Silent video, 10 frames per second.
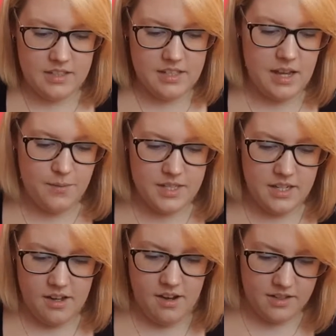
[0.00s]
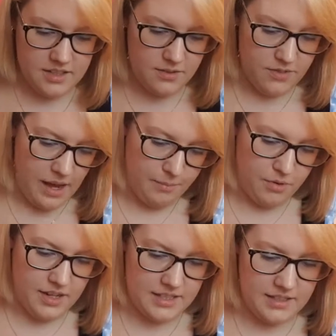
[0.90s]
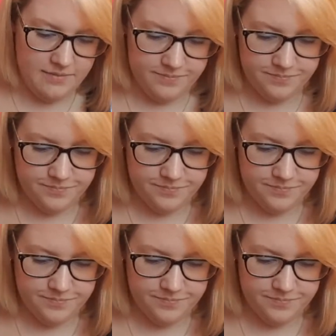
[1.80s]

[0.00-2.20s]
so that was the last of that present.